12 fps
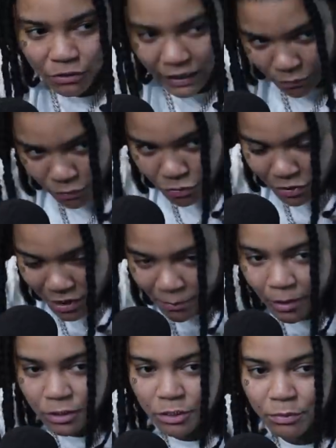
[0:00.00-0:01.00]
Like when you come
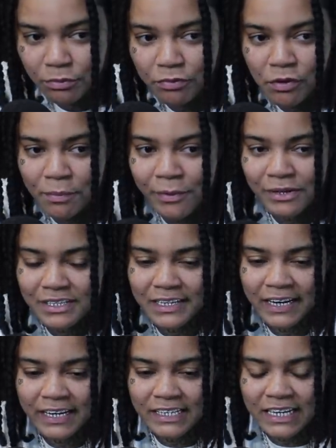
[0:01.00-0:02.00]
out yeah. to perform on
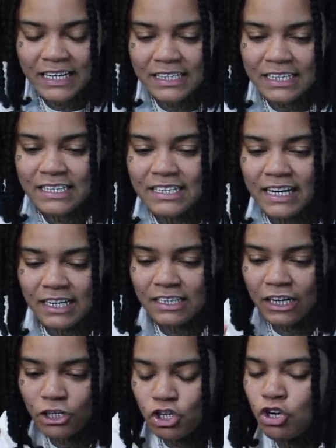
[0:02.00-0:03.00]
stage, it just sets
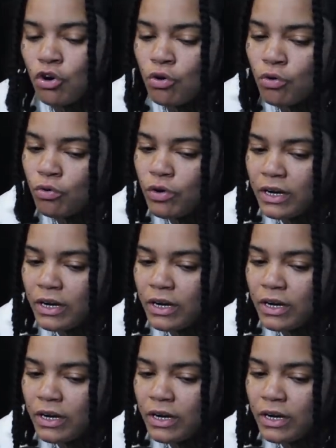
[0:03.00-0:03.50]
a tone